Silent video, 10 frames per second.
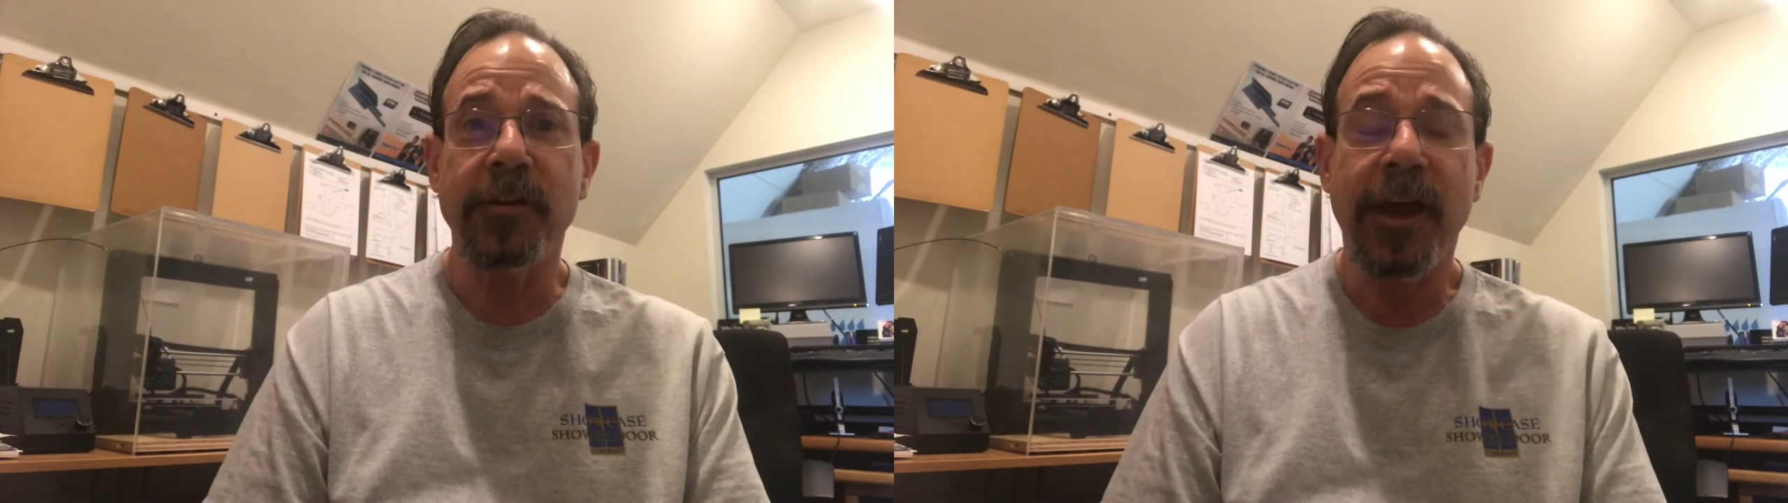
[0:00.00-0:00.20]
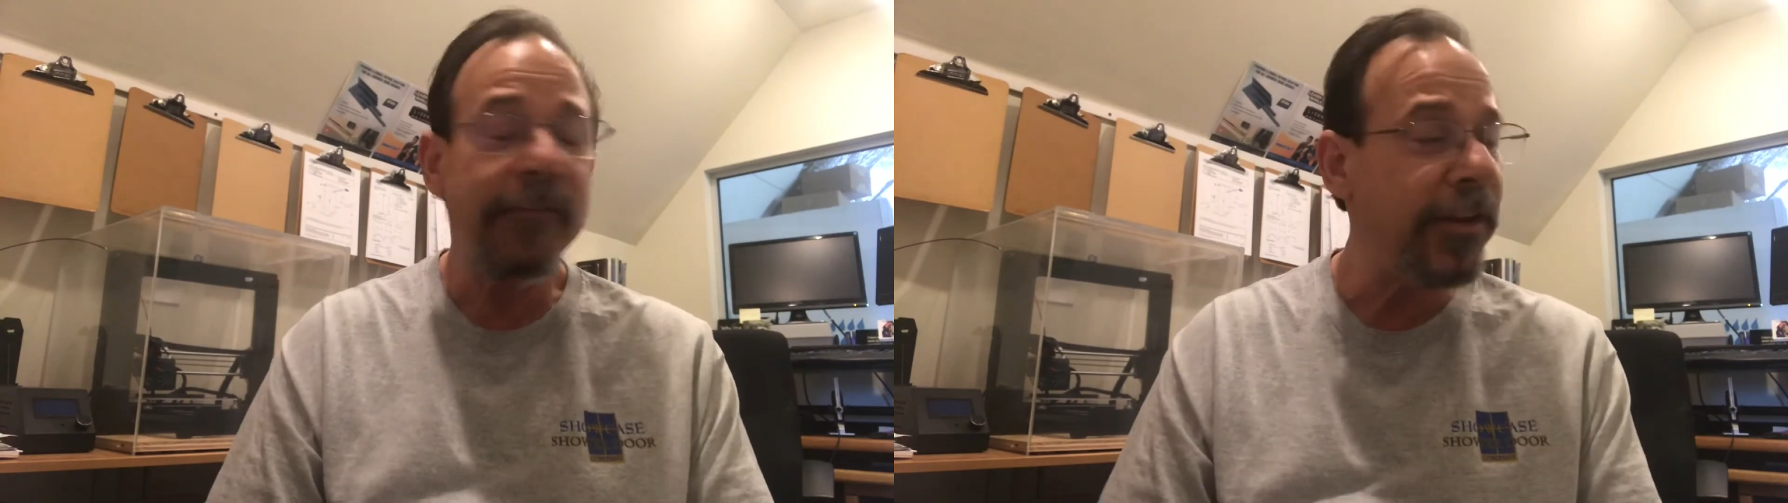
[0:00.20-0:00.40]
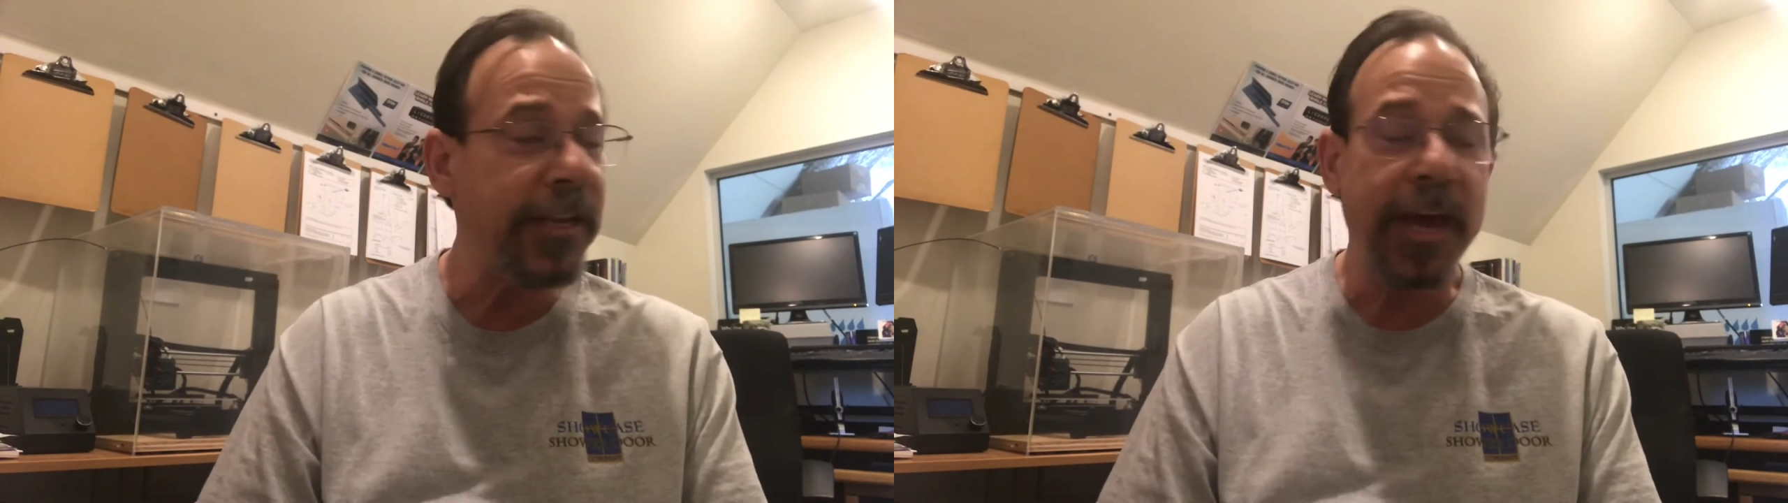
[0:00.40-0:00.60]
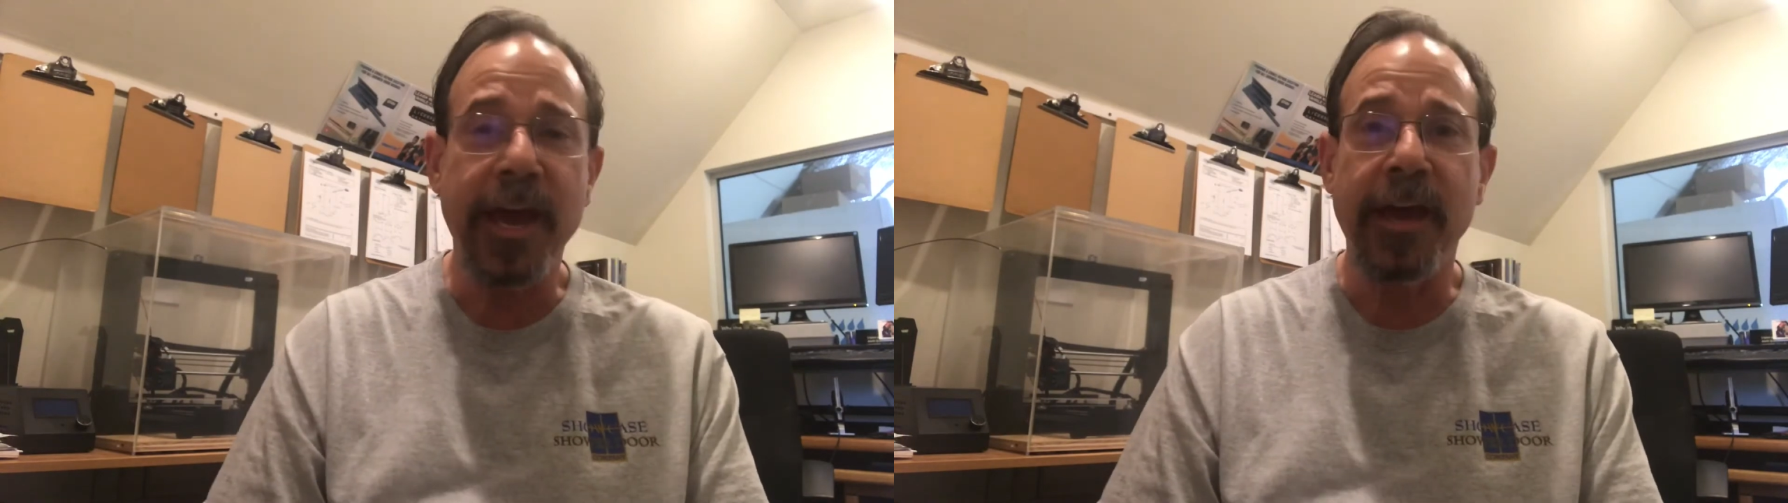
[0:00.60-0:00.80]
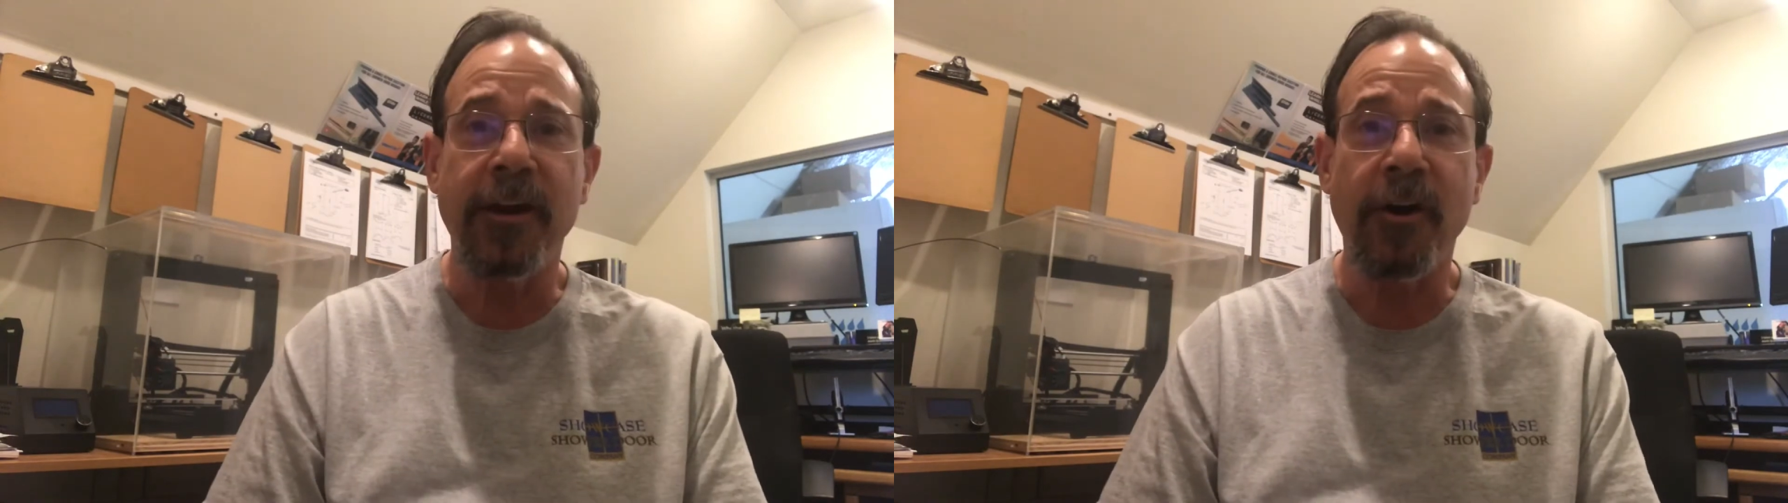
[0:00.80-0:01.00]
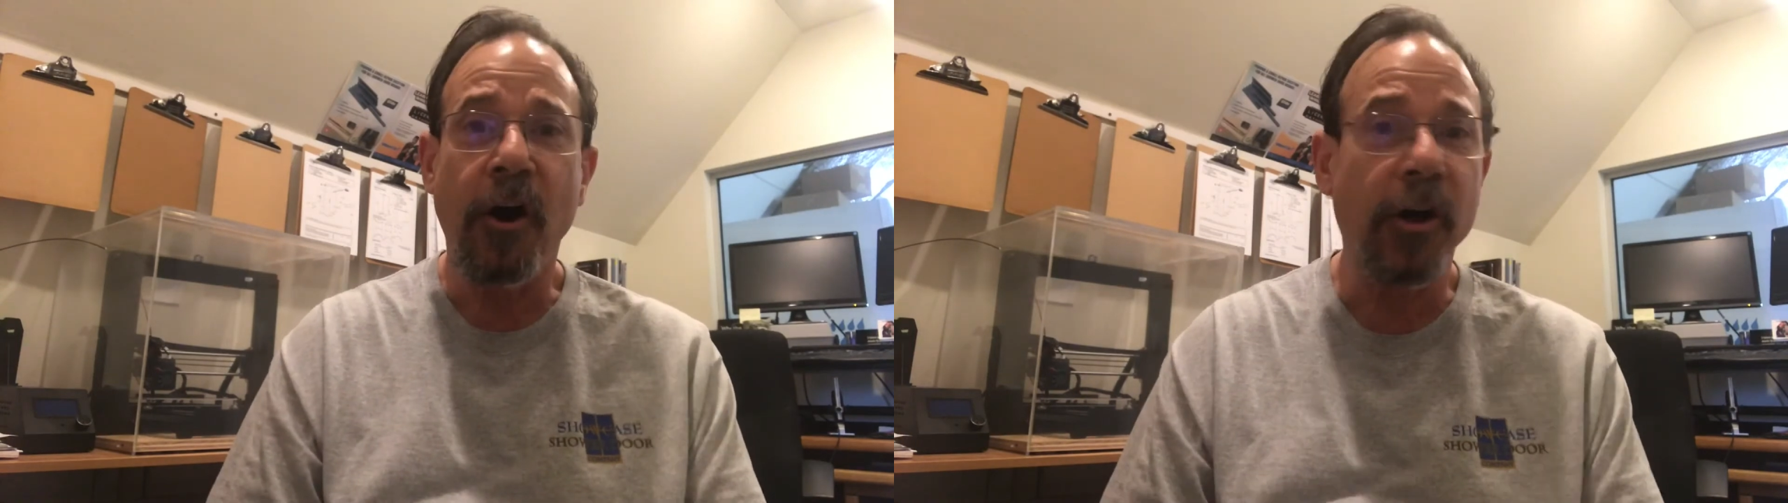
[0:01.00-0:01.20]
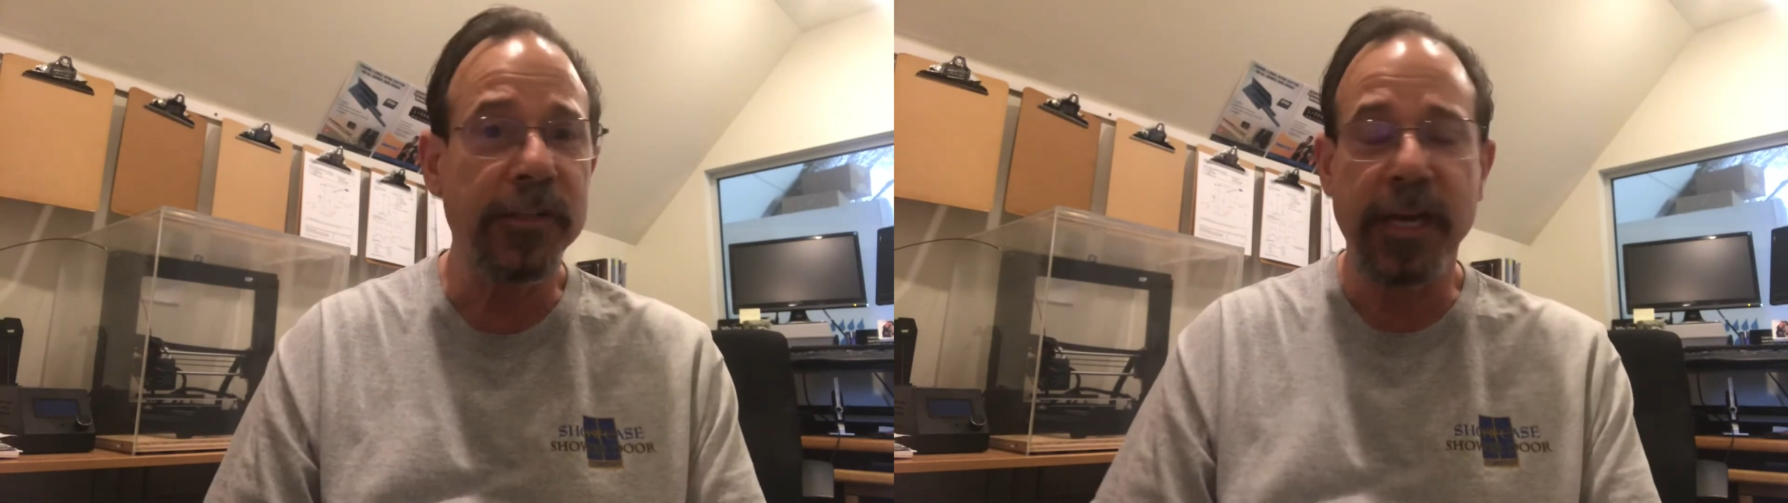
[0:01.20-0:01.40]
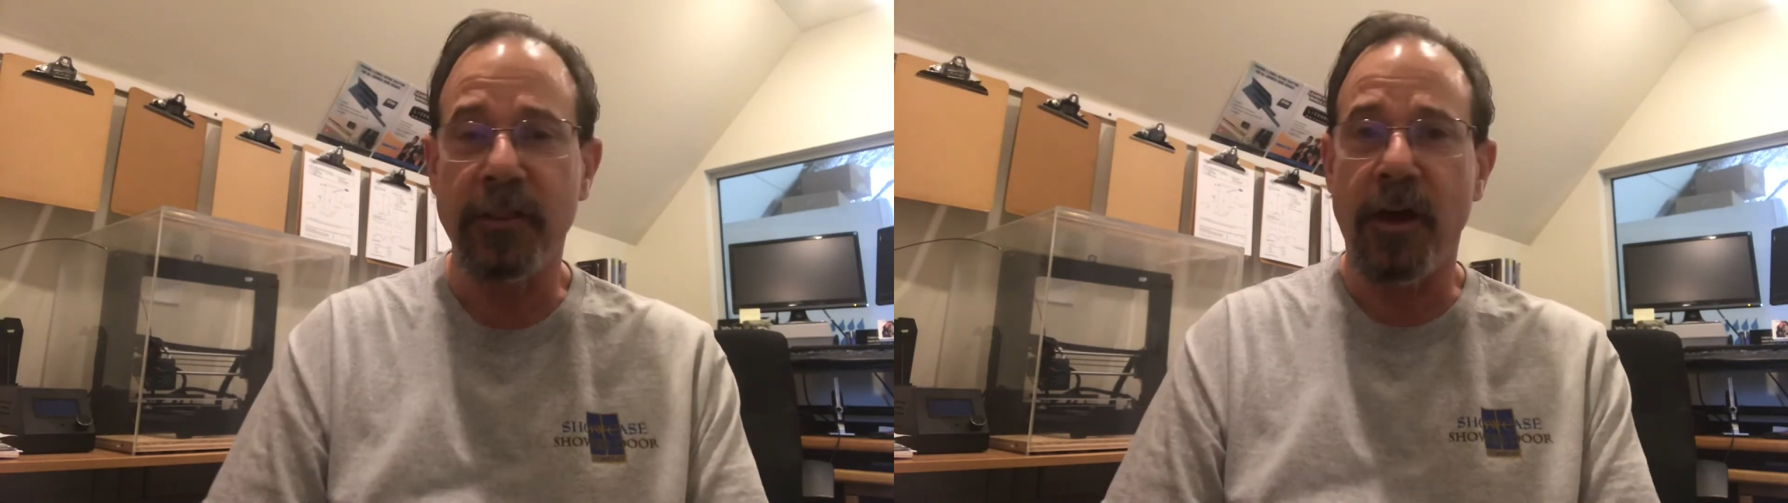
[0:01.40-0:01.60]
every day, all
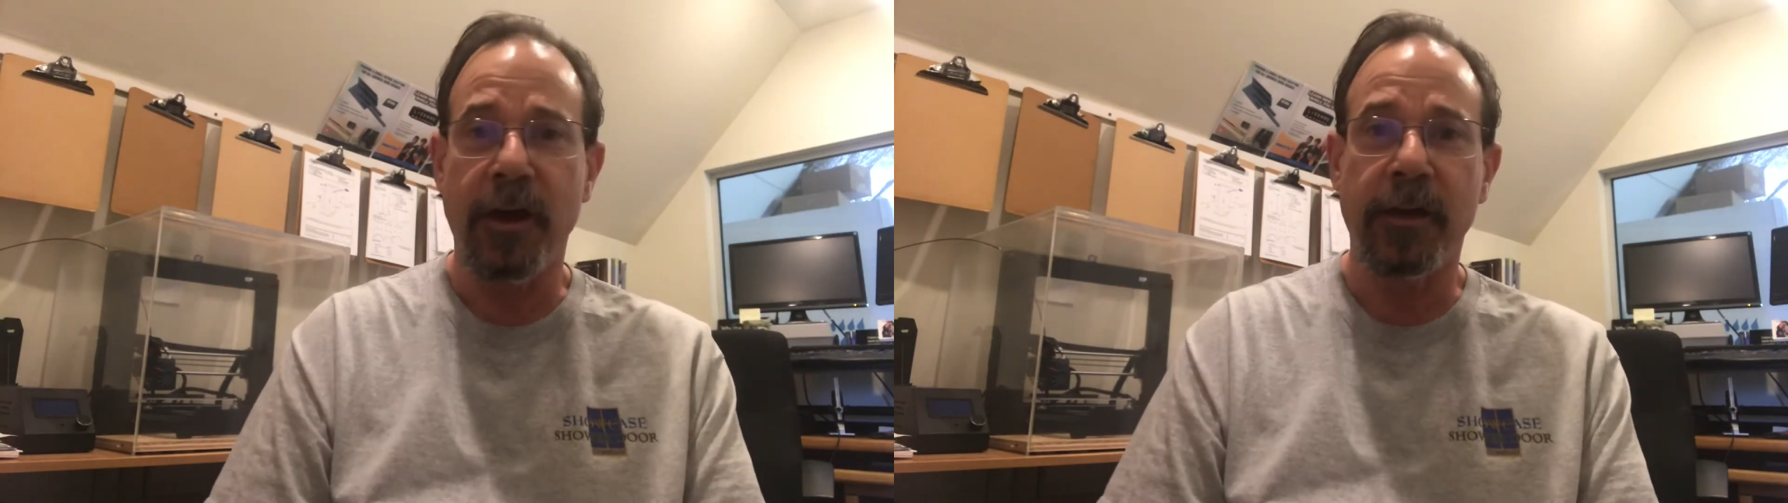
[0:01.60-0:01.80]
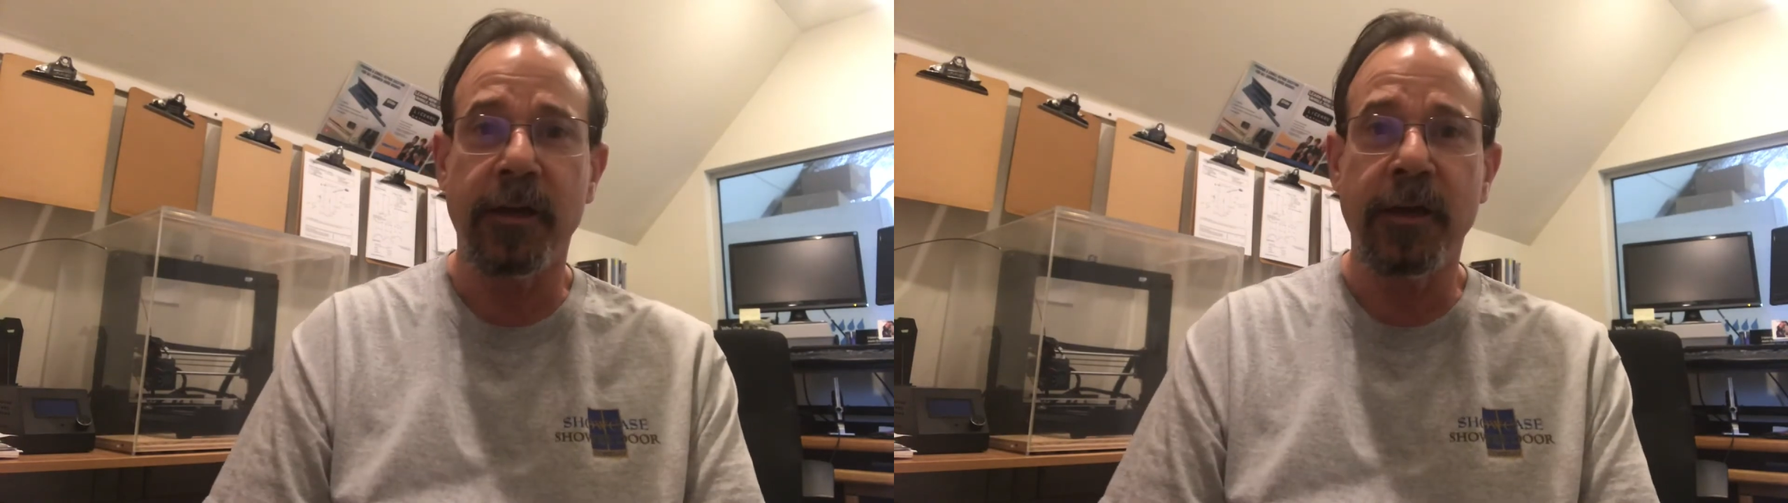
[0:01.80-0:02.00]
day long.